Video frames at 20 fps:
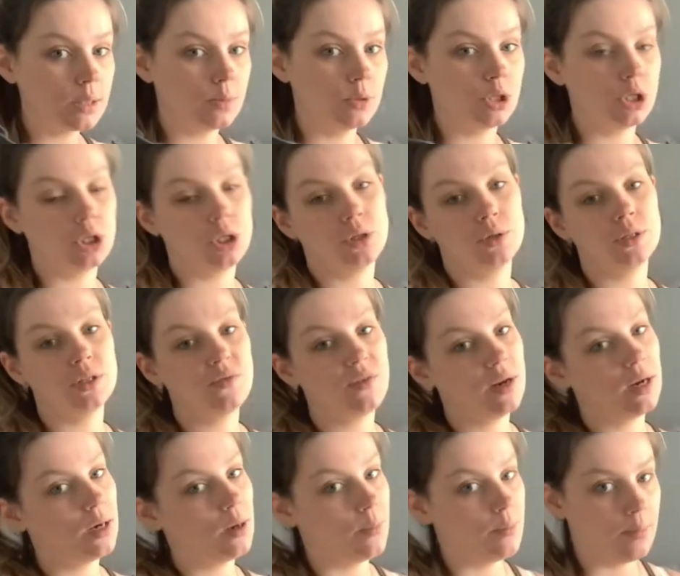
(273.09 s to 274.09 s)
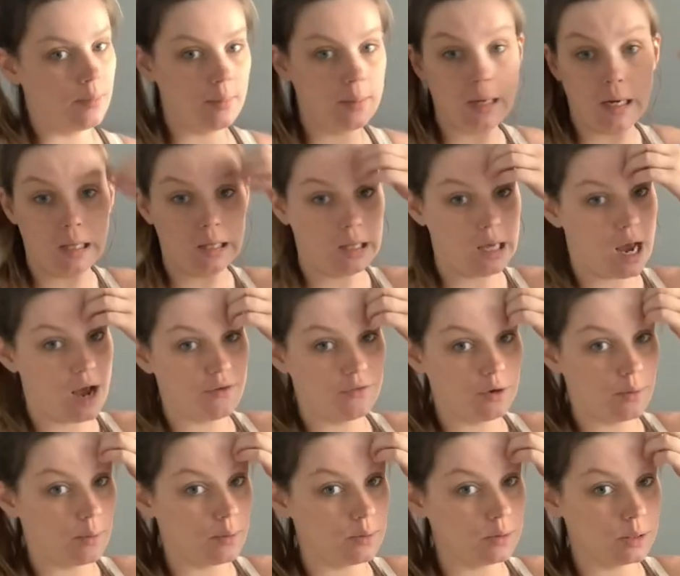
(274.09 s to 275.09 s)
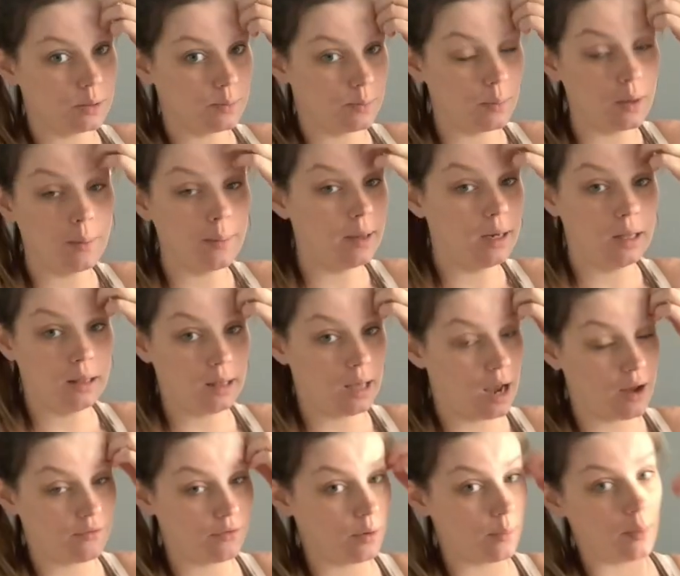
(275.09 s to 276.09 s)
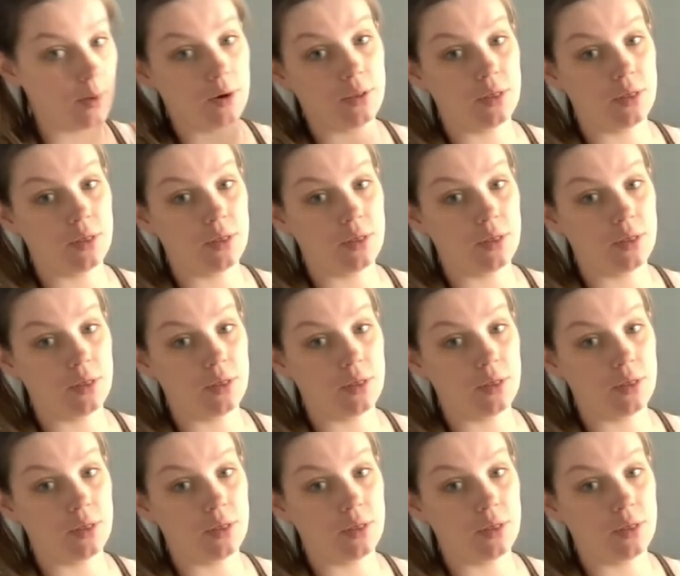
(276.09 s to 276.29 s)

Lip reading: which are loose fitted immediately after birth.